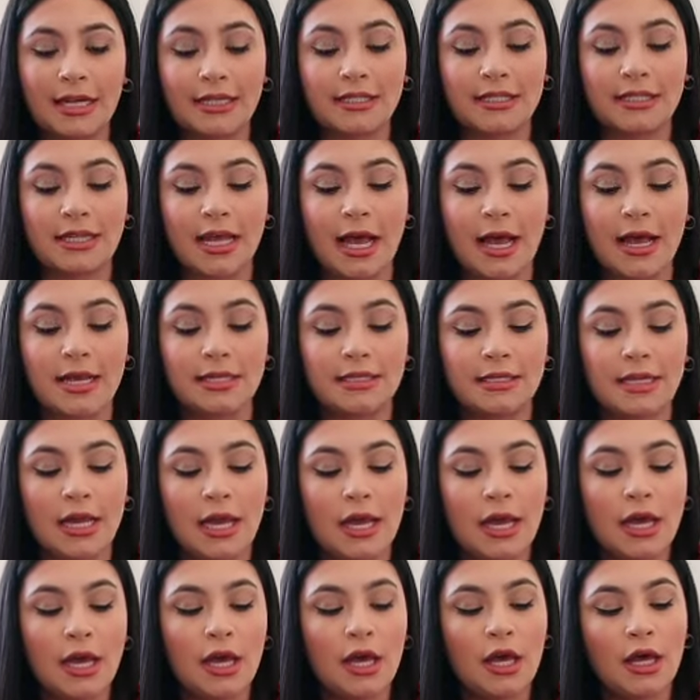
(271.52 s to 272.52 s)
that says,
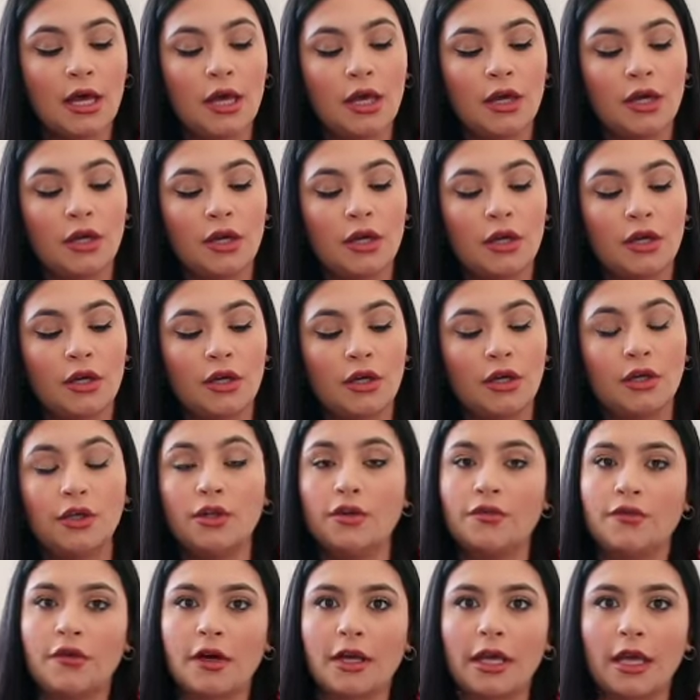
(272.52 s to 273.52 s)

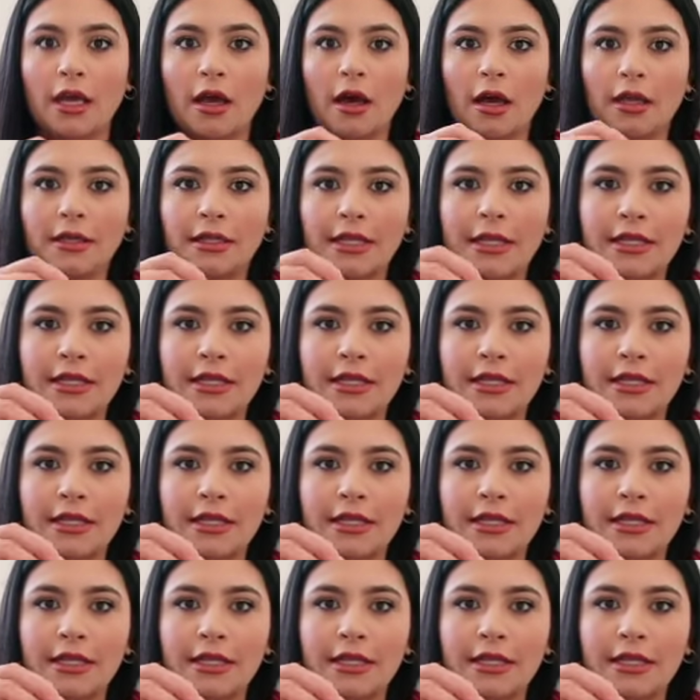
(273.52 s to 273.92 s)
"You fucking got